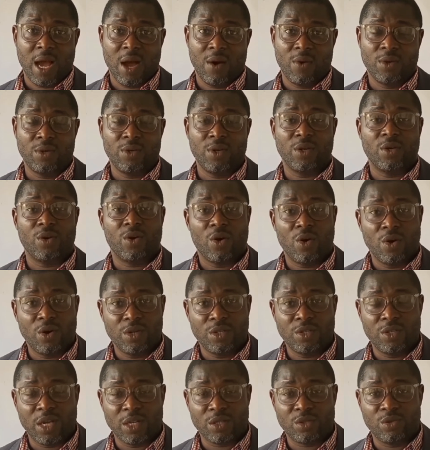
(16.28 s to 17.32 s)
I want to
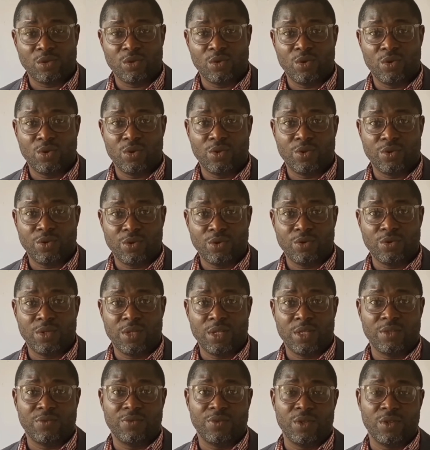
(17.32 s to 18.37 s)
encourage you as you go through
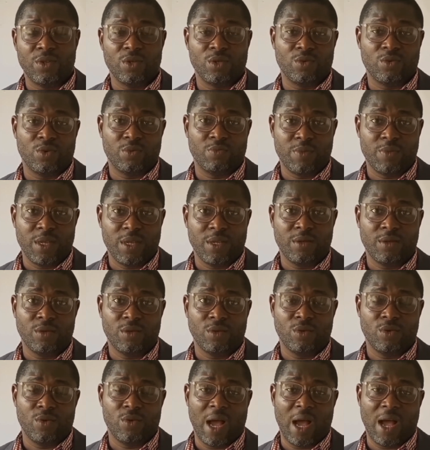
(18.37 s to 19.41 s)
these videos with me,
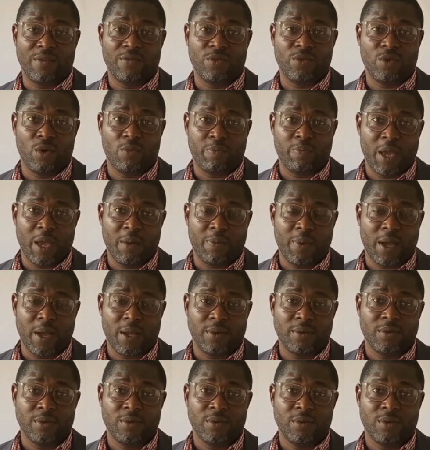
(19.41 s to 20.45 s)
you have your
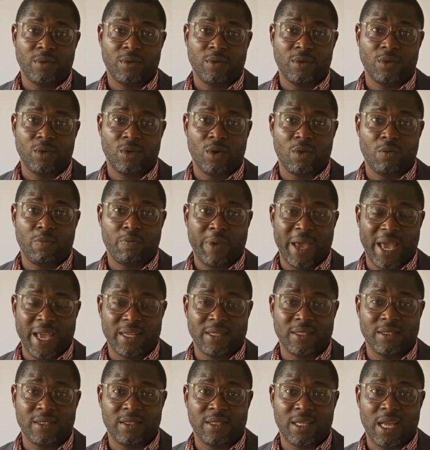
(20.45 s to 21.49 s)
paper, your
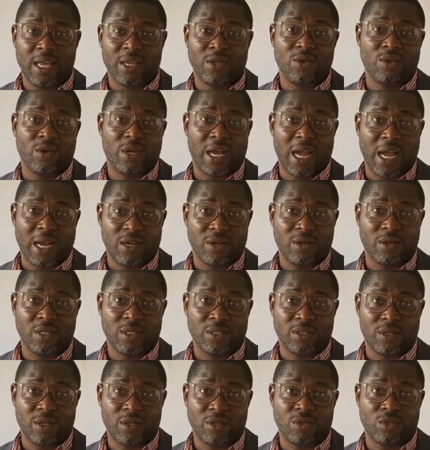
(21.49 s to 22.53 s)
pen, and your
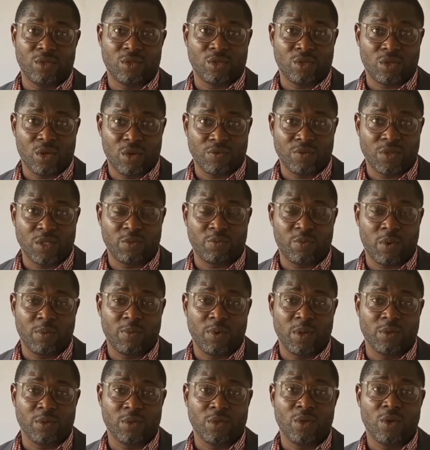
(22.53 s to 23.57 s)
calculator to solve these
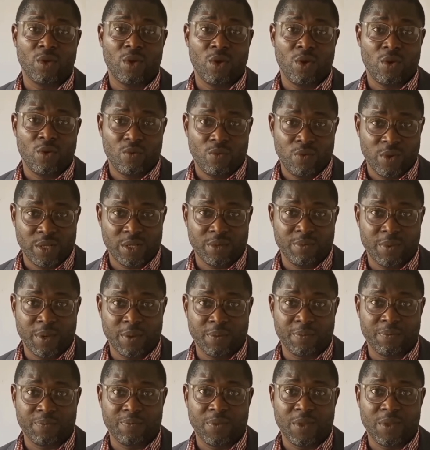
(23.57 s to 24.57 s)
problems with me.